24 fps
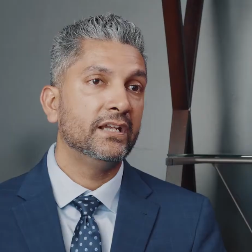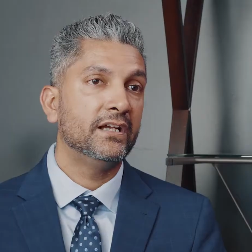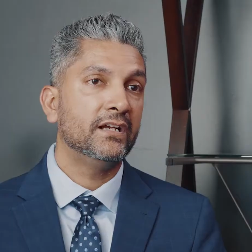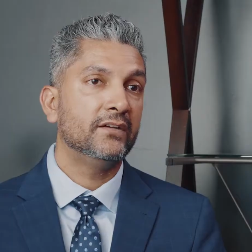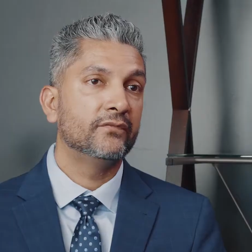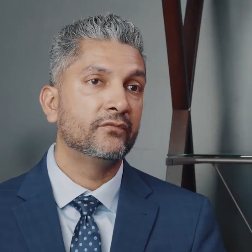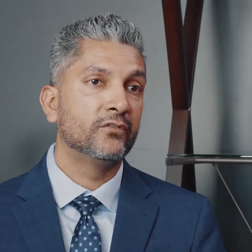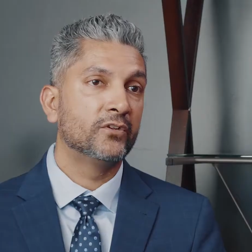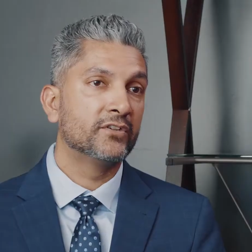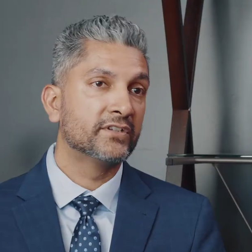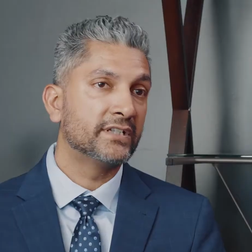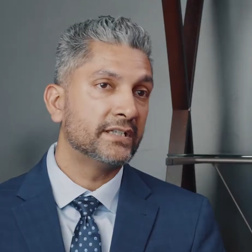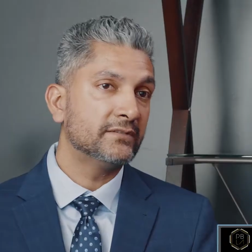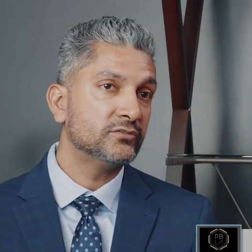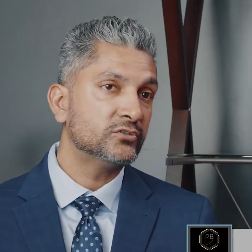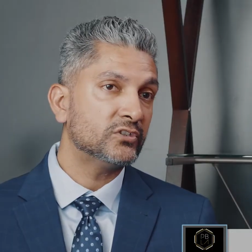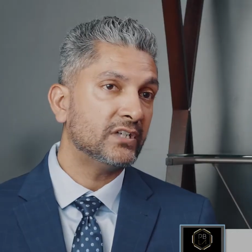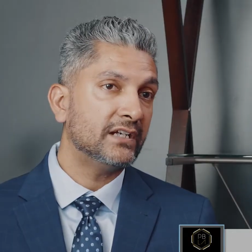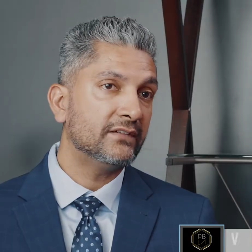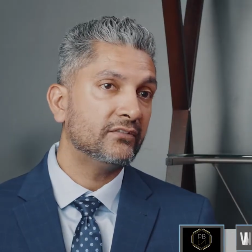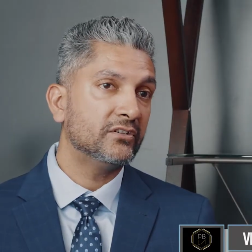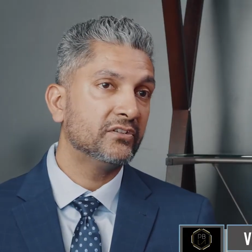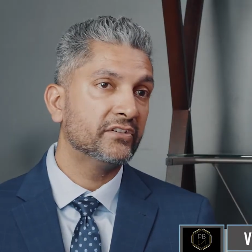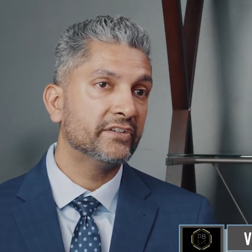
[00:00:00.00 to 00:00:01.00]
have full-time
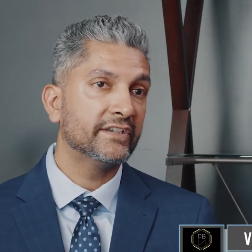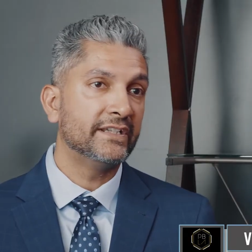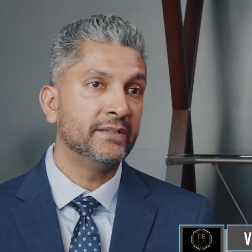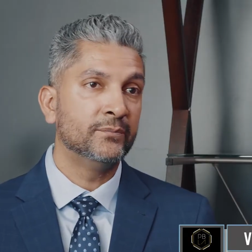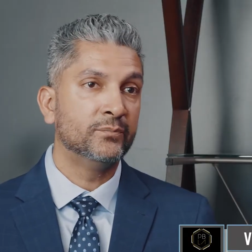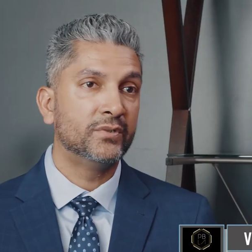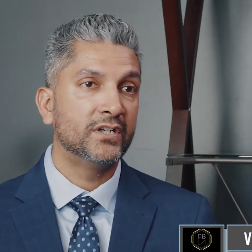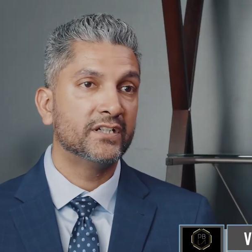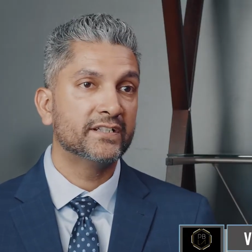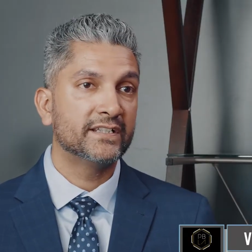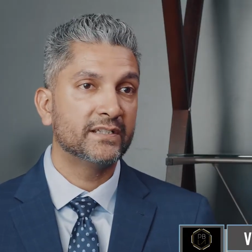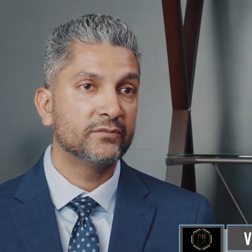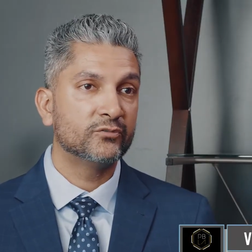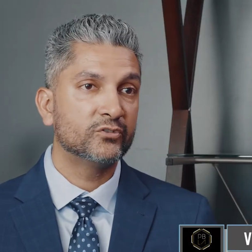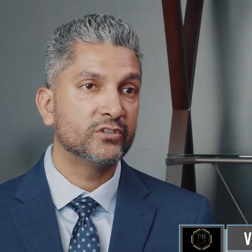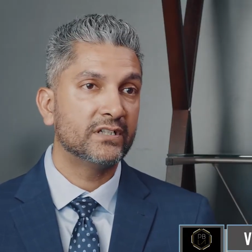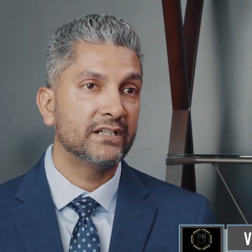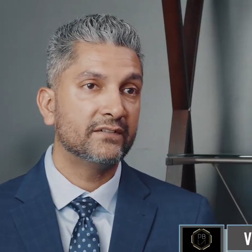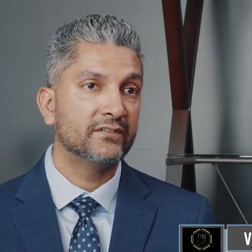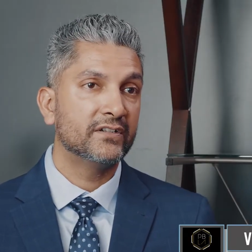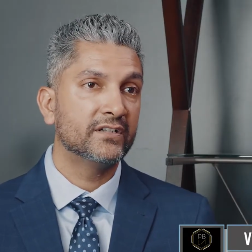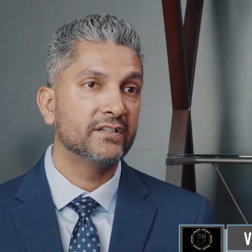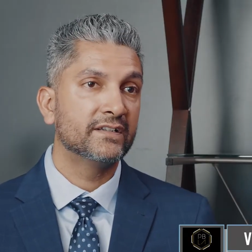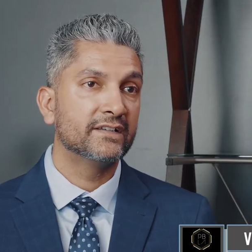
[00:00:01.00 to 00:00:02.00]
drivers and part-time
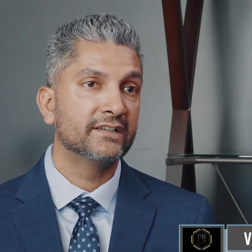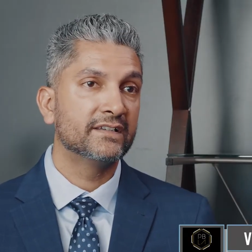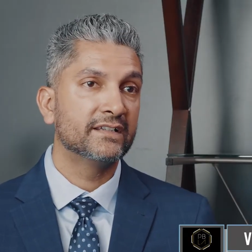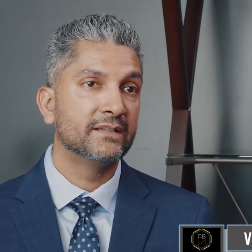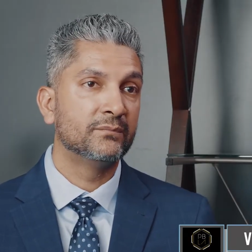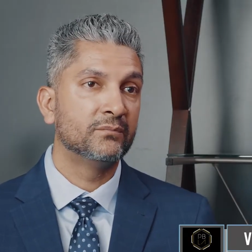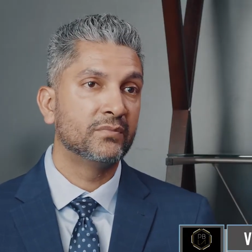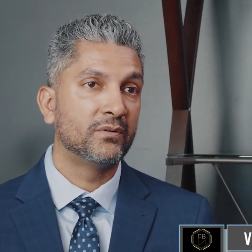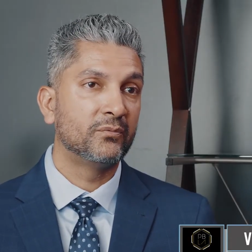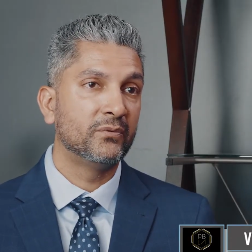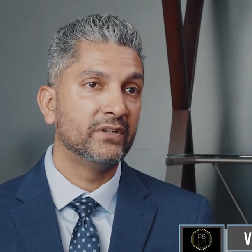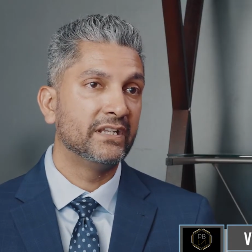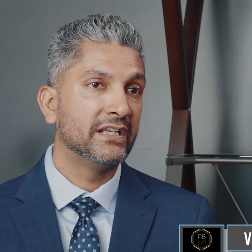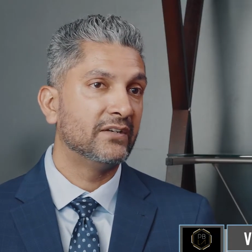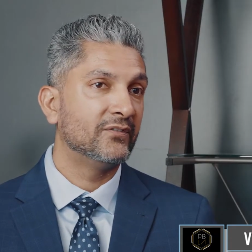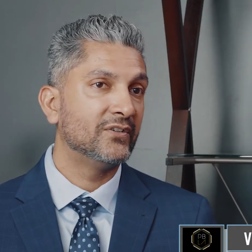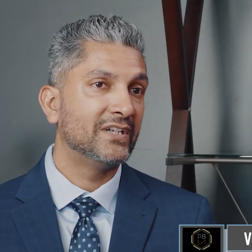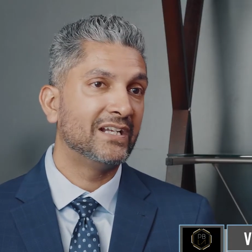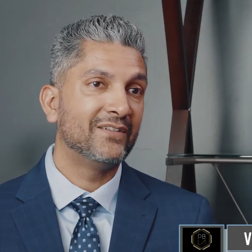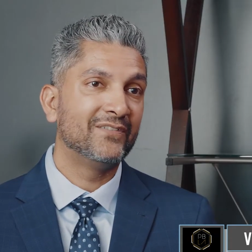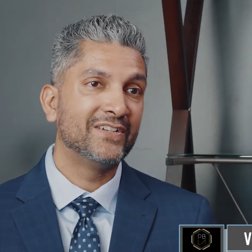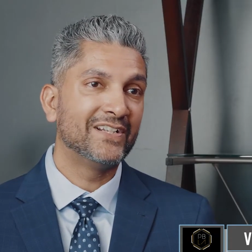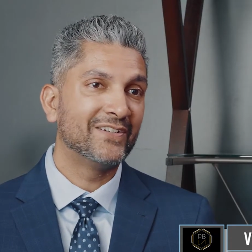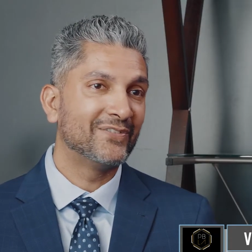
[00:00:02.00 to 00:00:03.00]
drivers, but we never
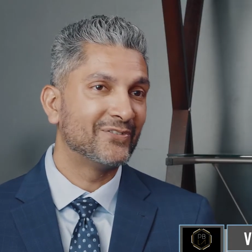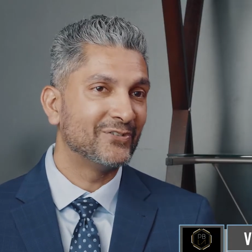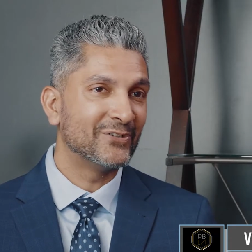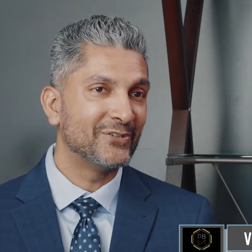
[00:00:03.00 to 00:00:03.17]
have enough